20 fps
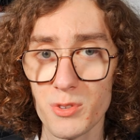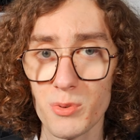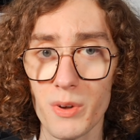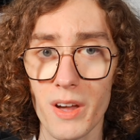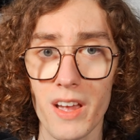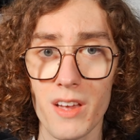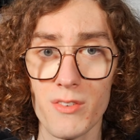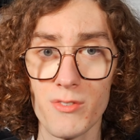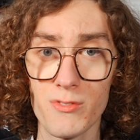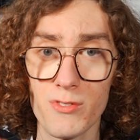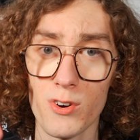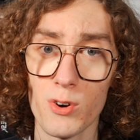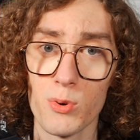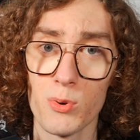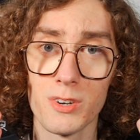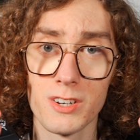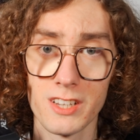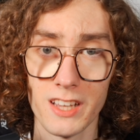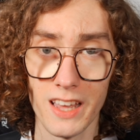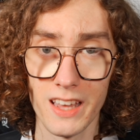a
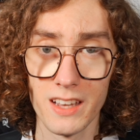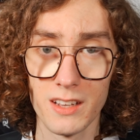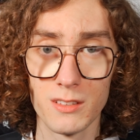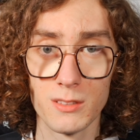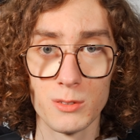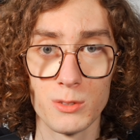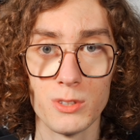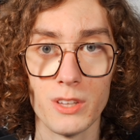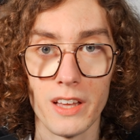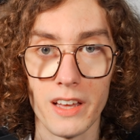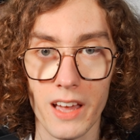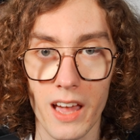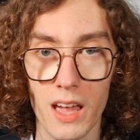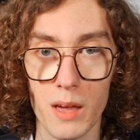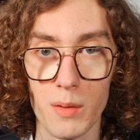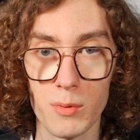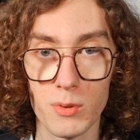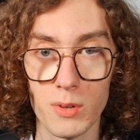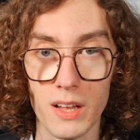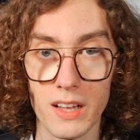forward angle to the
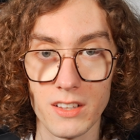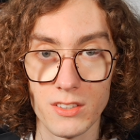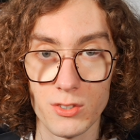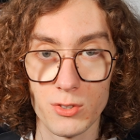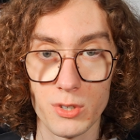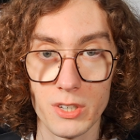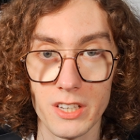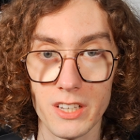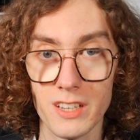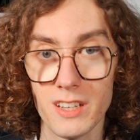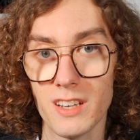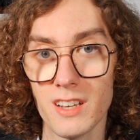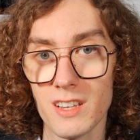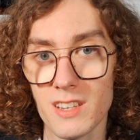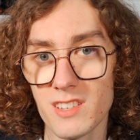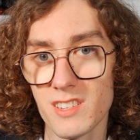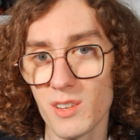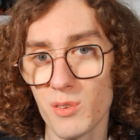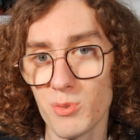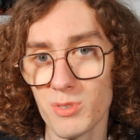cable entry,
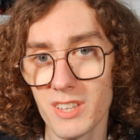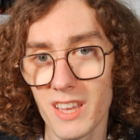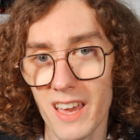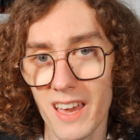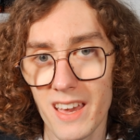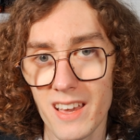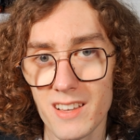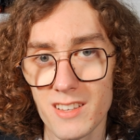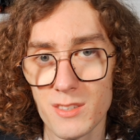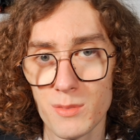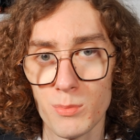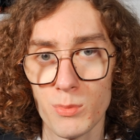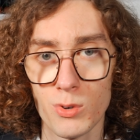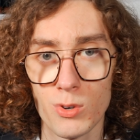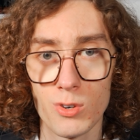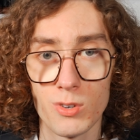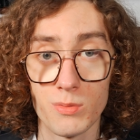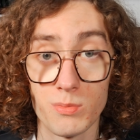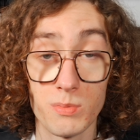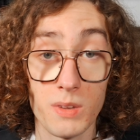so it hangs
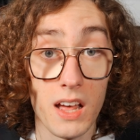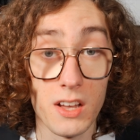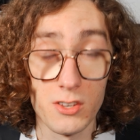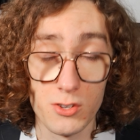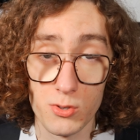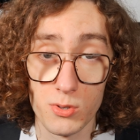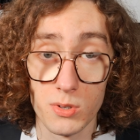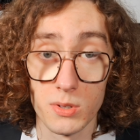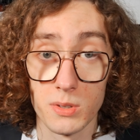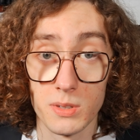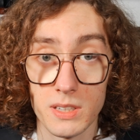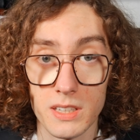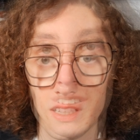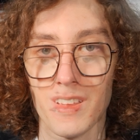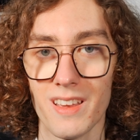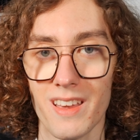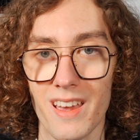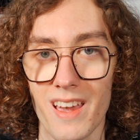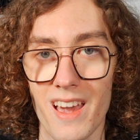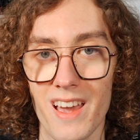more
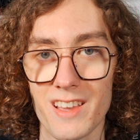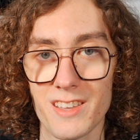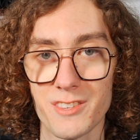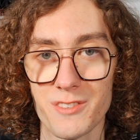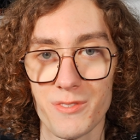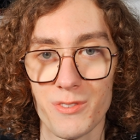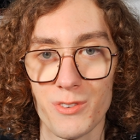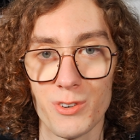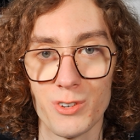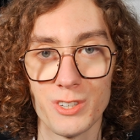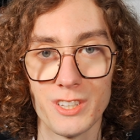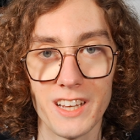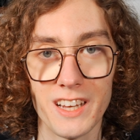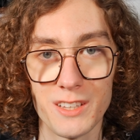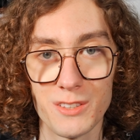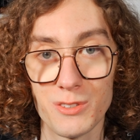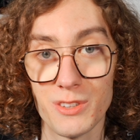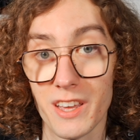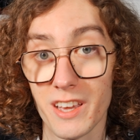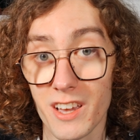naturally. As for
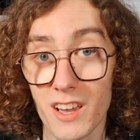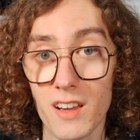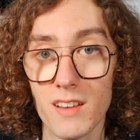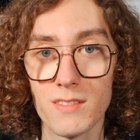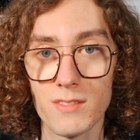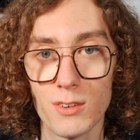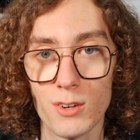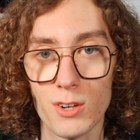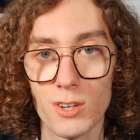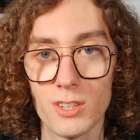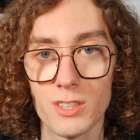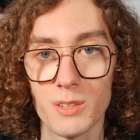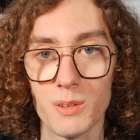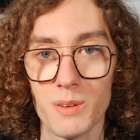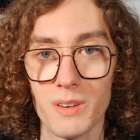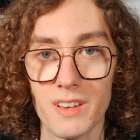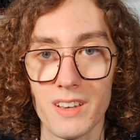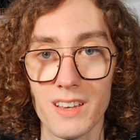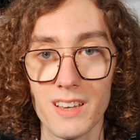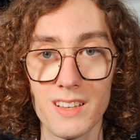day-to-day -day comfort,
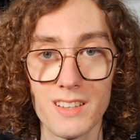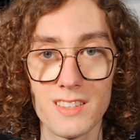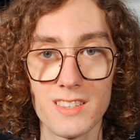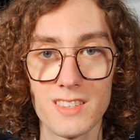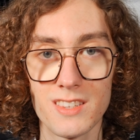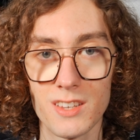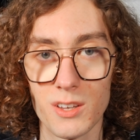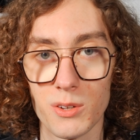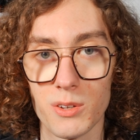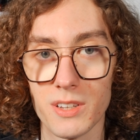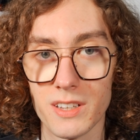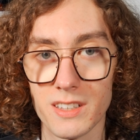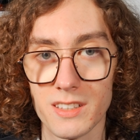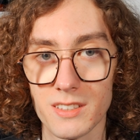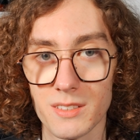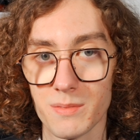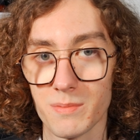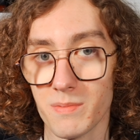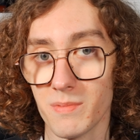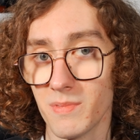it's solid.
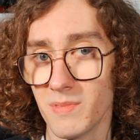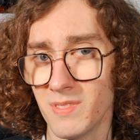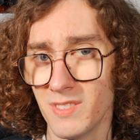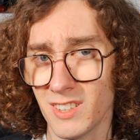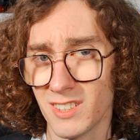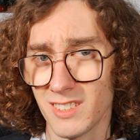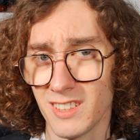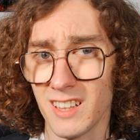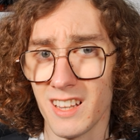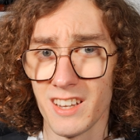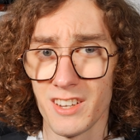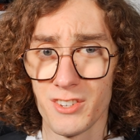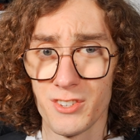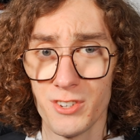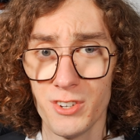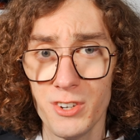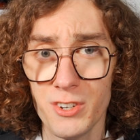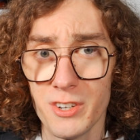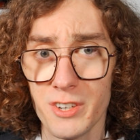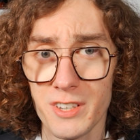Not
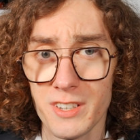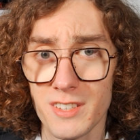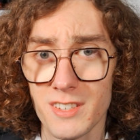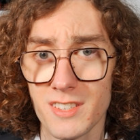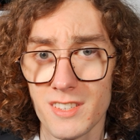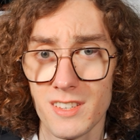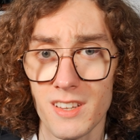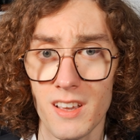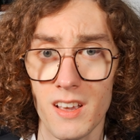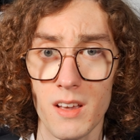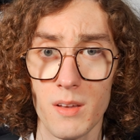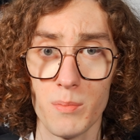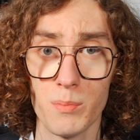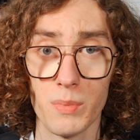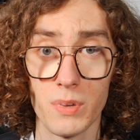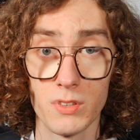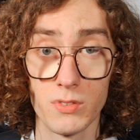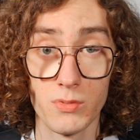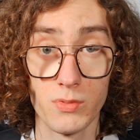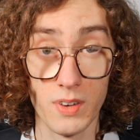luxurious,
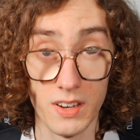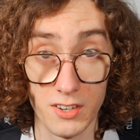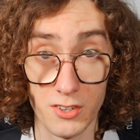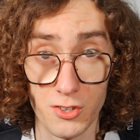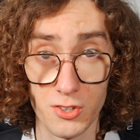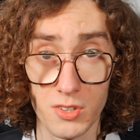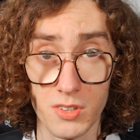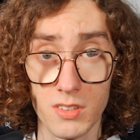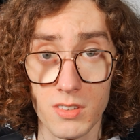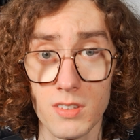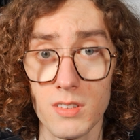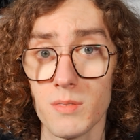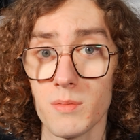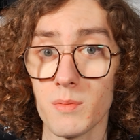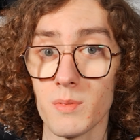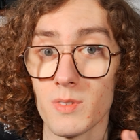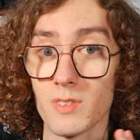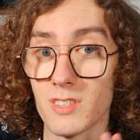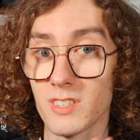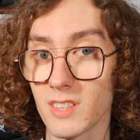but functional,
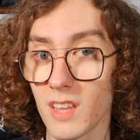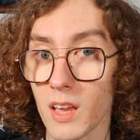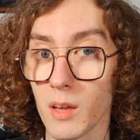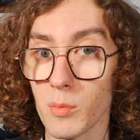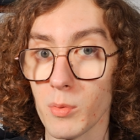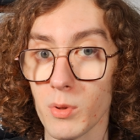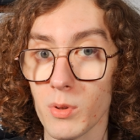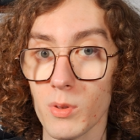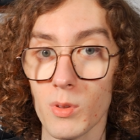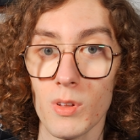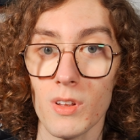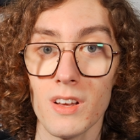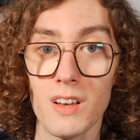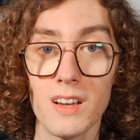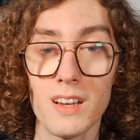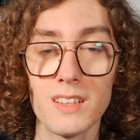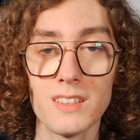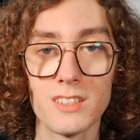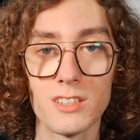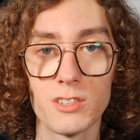stable
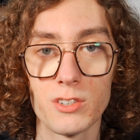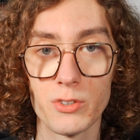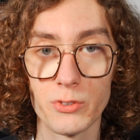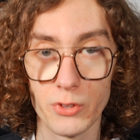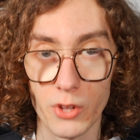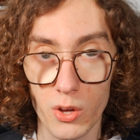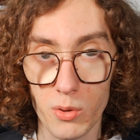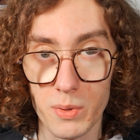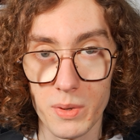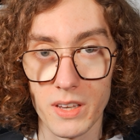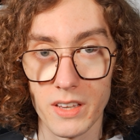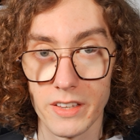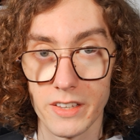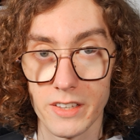and ergonomic.